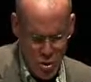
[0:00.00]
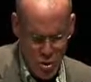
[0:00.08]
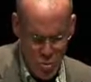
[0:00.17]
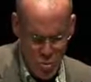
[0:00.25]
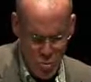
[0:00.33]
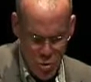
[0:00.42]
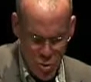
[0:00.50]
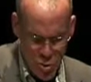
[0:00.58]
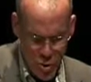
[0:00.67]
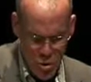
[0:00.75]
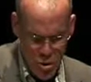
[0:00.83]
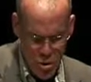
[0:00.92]
Can we
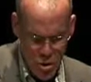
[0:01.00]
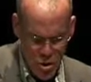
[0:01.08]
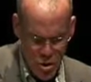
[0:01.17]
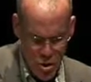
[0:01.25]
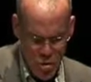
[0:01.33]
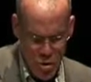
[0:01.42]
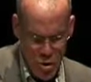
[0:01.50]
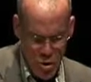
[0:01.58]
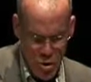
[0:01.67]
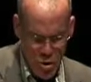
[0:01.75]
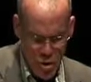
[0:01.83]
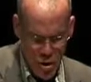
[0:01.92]
imagine
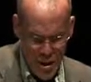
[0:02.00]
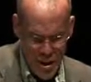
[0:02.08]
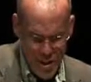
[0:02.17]
smaller?